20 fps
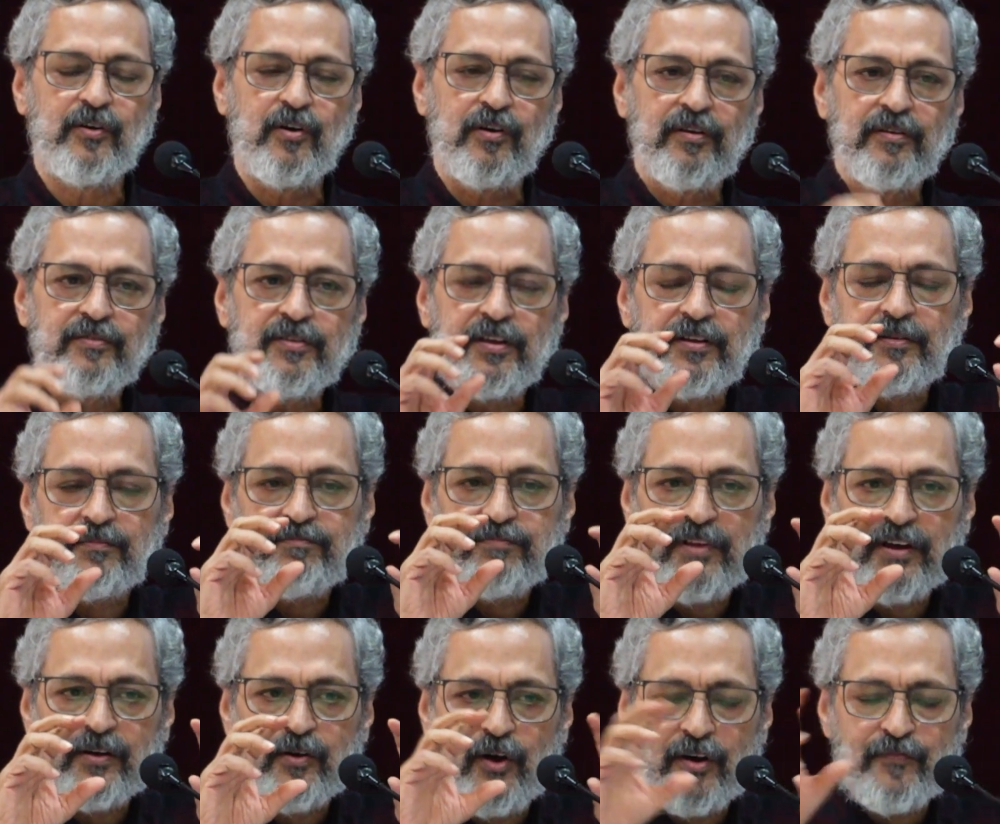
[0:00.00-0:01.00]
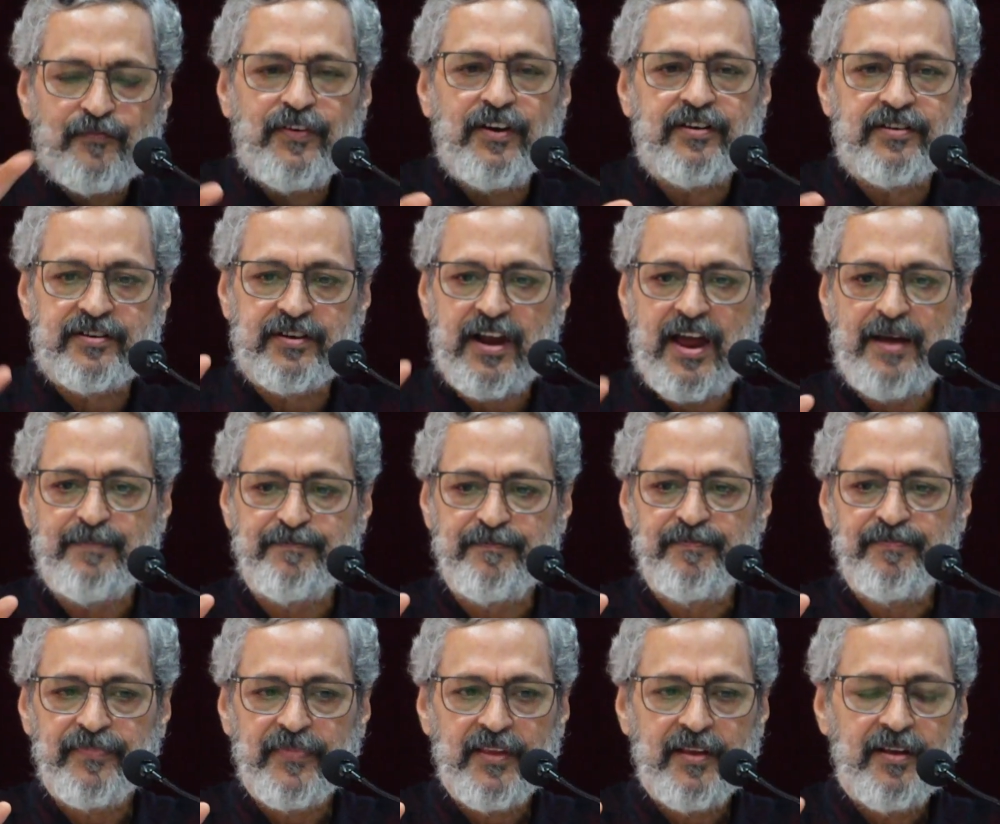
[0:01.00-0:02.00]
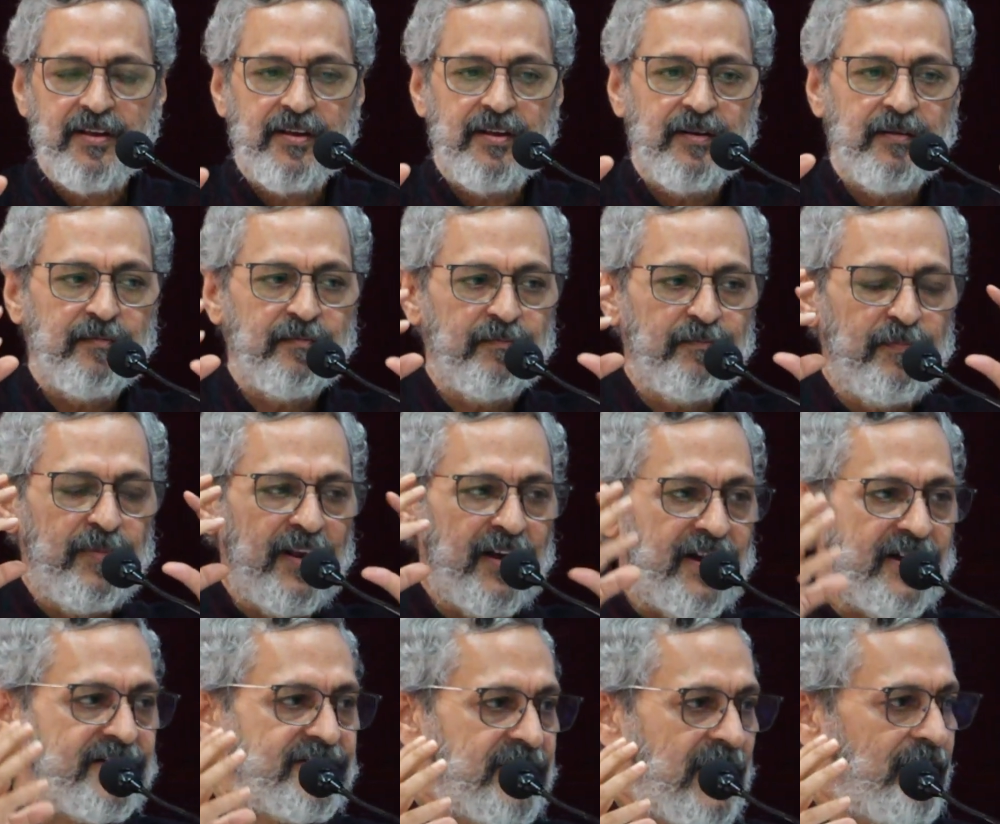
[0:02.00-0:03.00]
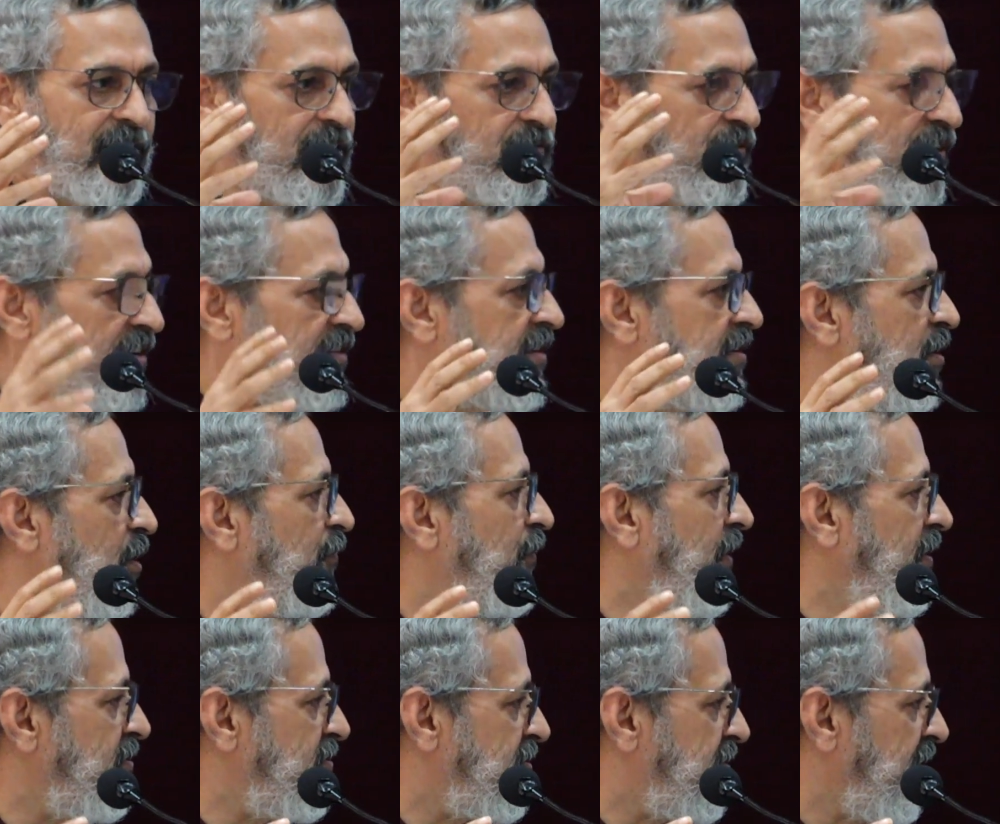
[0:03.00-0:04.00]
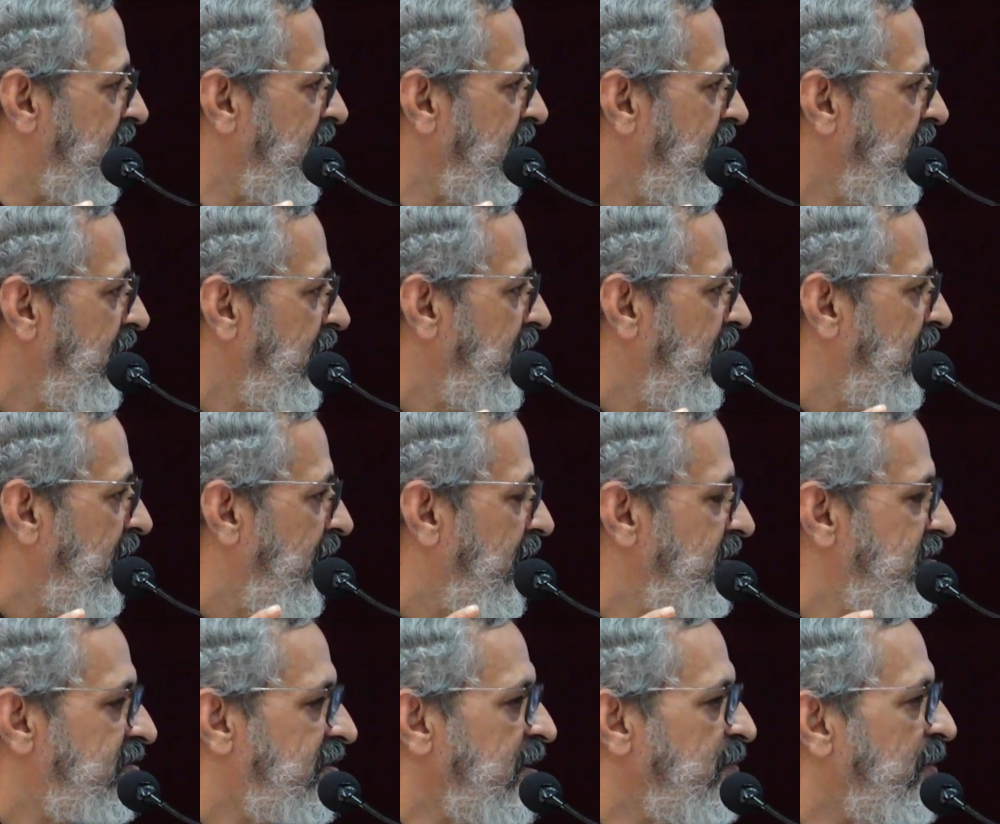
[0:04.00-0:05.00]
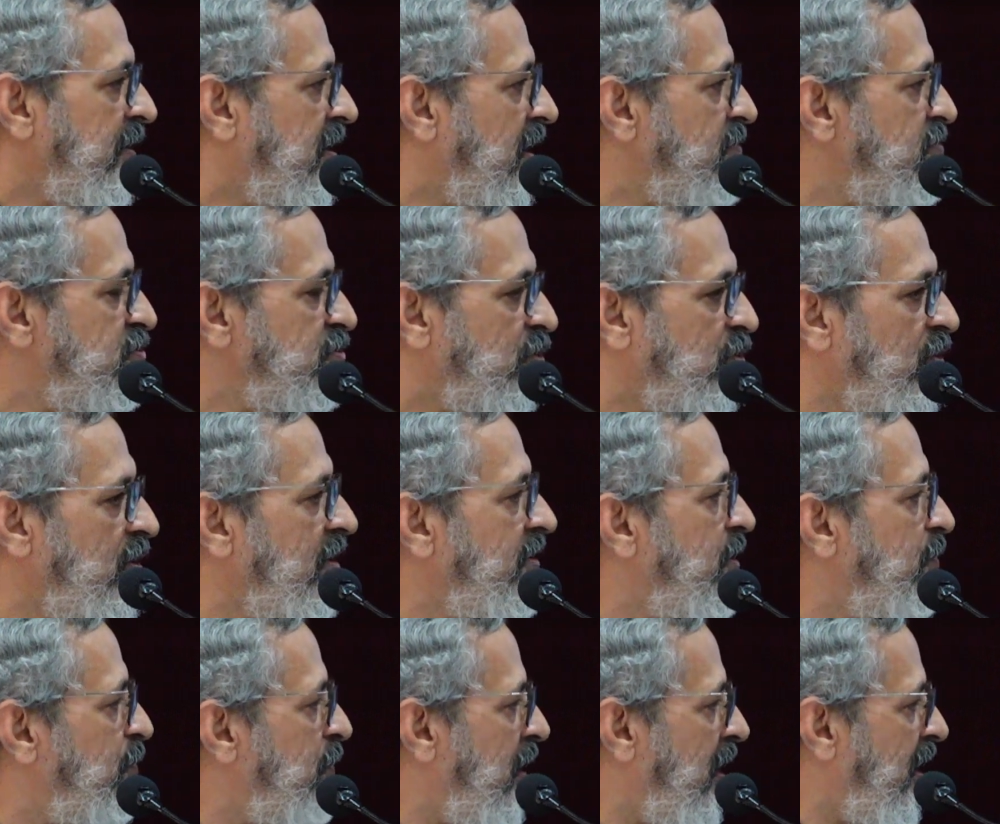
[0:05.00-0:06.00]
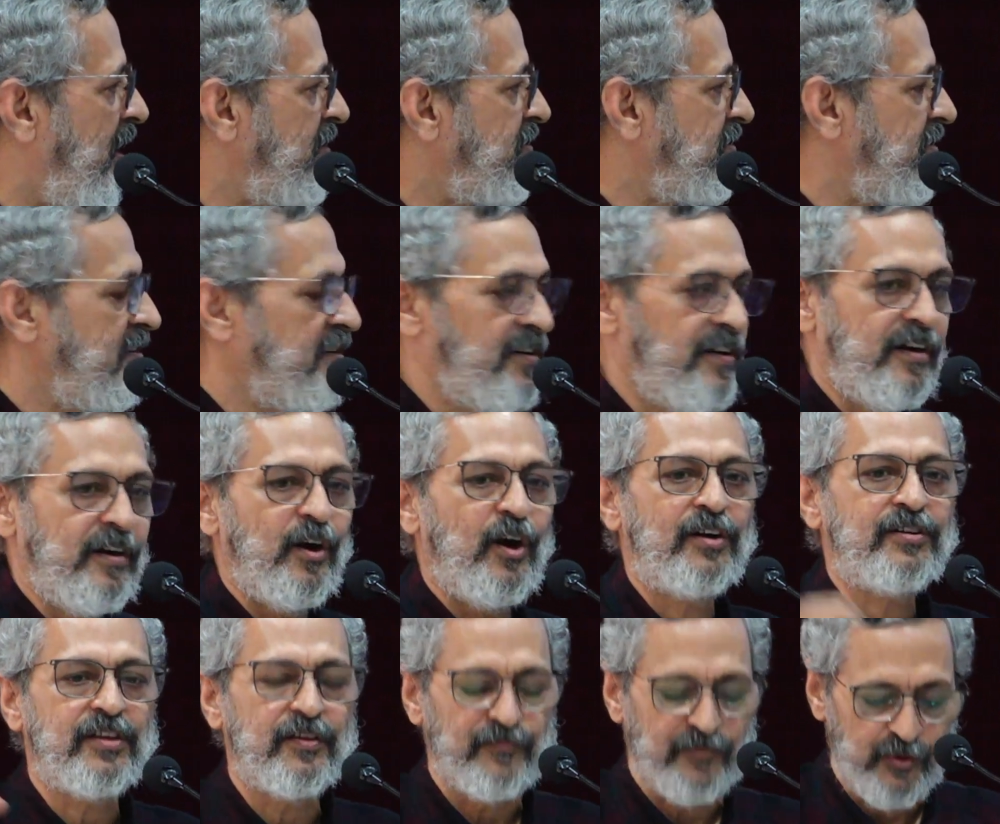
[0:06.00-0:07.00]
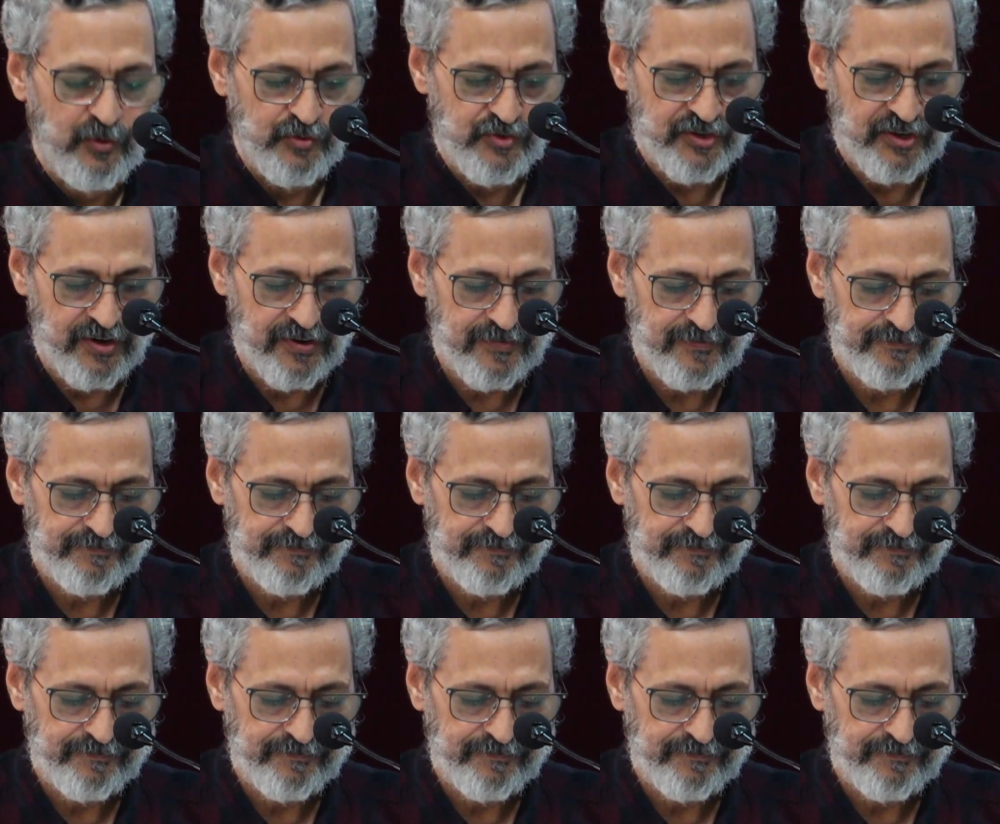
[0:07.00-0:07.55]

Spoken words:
The conflict trap blurs our vision of history. History becomes only the past, not the future.